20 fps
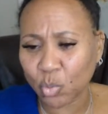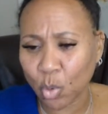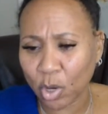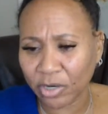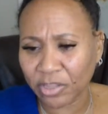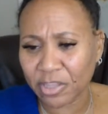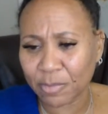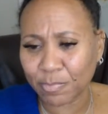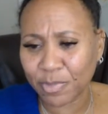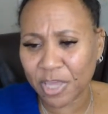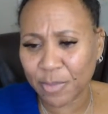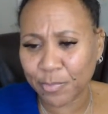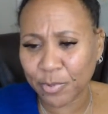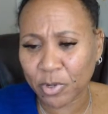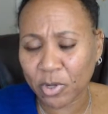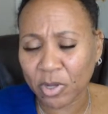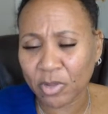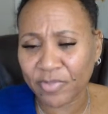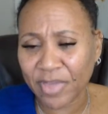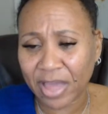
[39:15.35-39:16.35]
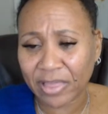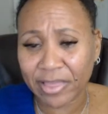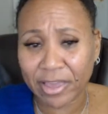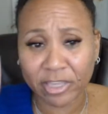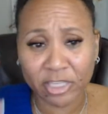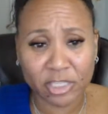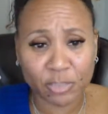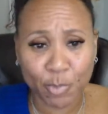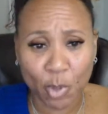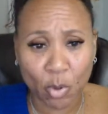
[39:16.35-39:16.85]
one of the people that
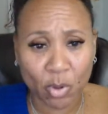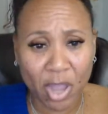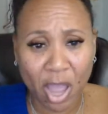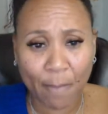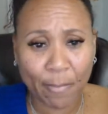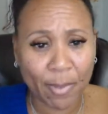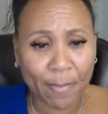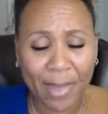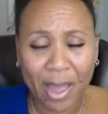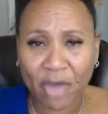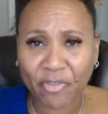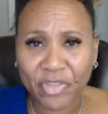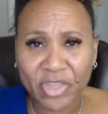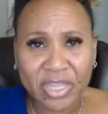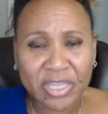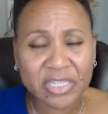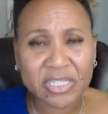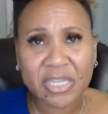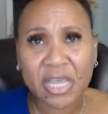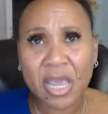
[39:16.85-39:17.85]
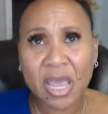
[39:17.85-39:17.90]
like spoke up about this.